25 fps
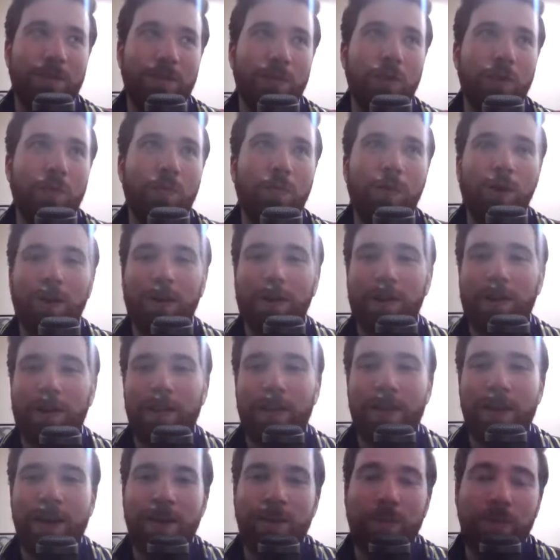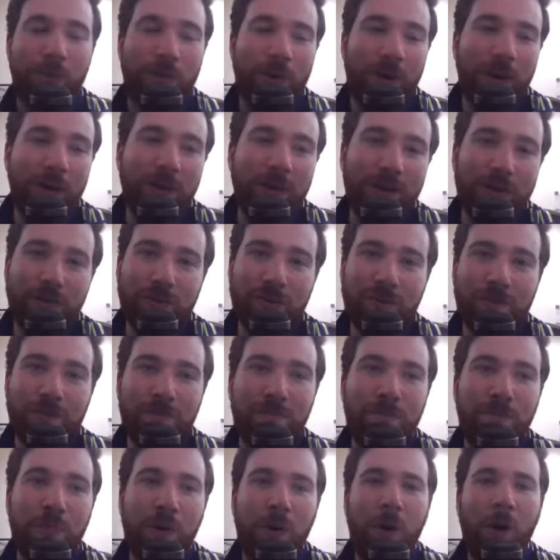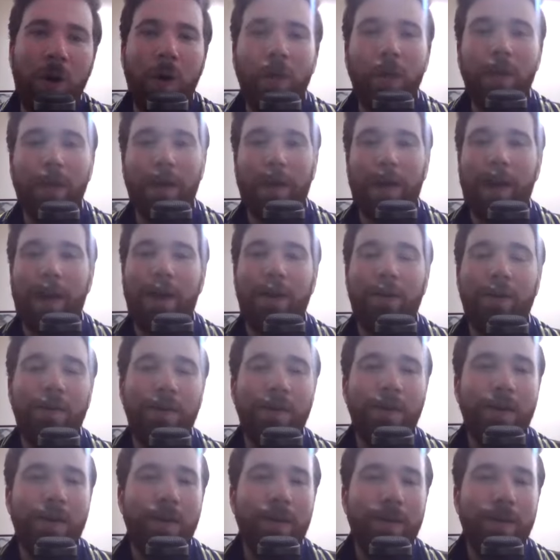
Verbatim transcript: Go market a Denny Bouanga who's balling out.